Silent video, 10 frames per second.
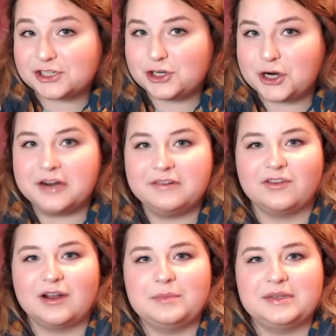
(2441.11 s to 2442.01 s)
chart
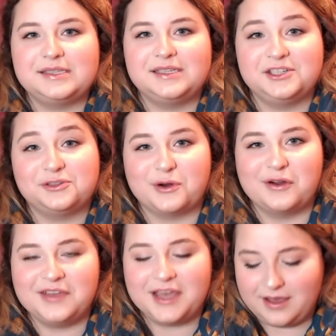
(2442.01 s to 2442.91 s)
from
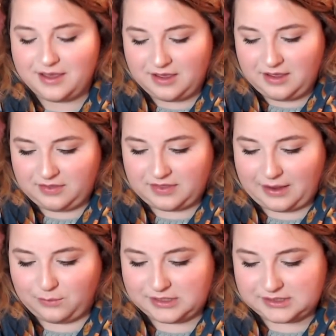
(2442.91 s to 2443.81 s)
Stitchrovia that
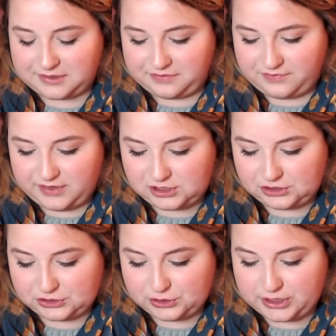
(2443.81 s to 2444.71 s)
was
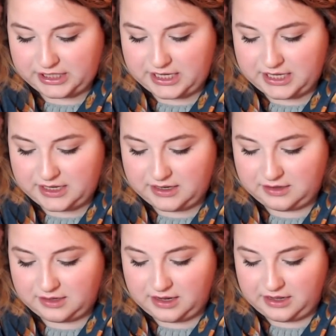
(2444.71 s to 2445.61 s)
featured in
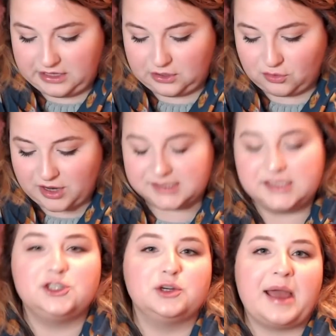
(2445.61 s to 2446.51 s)
the
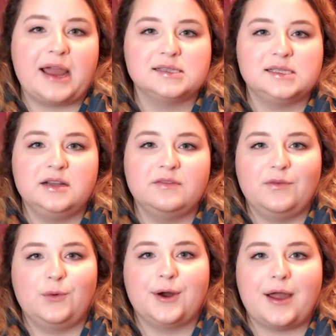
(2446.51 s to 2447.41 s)
CrossStitcher magazine
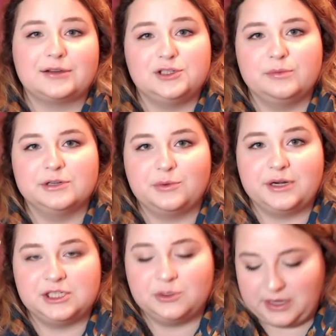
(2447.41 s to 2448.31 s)
for October
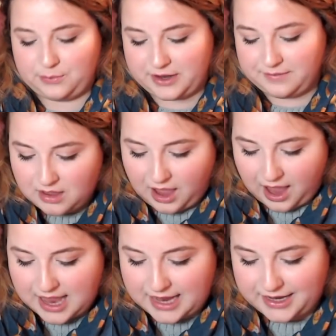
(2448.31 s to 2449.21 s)
2021.
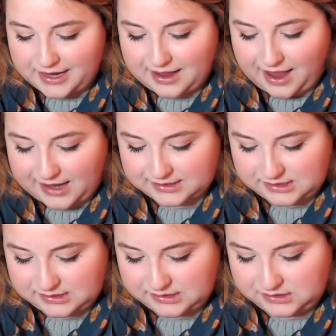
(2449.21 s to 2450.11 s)
I
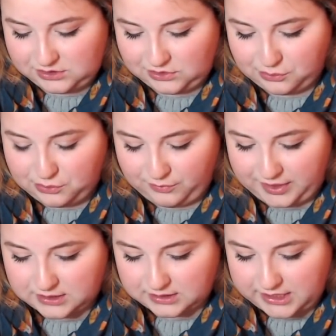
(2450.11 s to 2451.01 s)
accessed this through
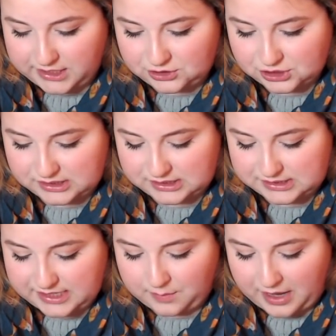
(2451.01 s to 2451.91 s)
Readly, just the
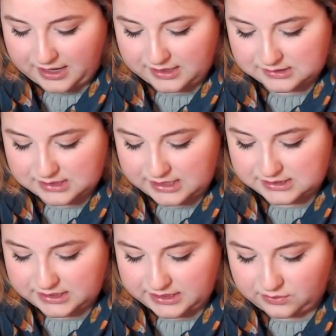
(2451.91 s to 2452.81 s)
same as I
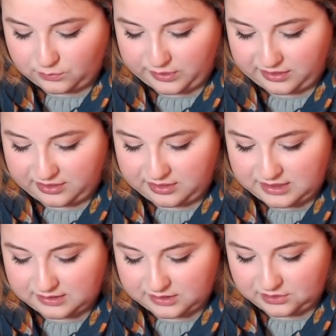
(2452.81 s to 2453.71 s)
did with
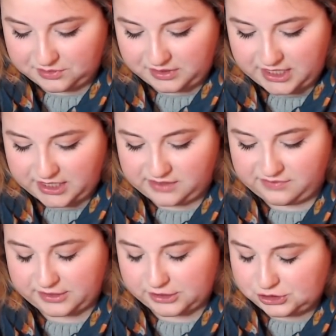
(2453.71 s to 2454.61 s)
the little kitty
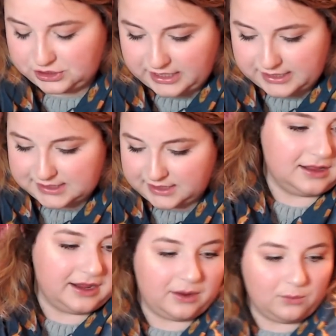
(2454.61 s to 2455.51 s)
finish that I did.
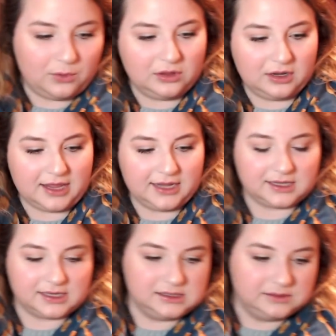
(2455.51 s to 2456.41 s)
It will look like
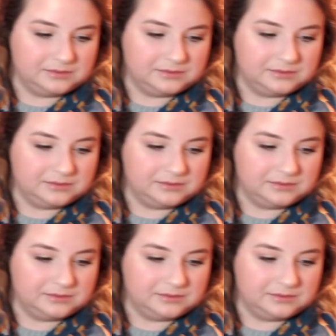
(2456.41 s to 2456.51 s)
this.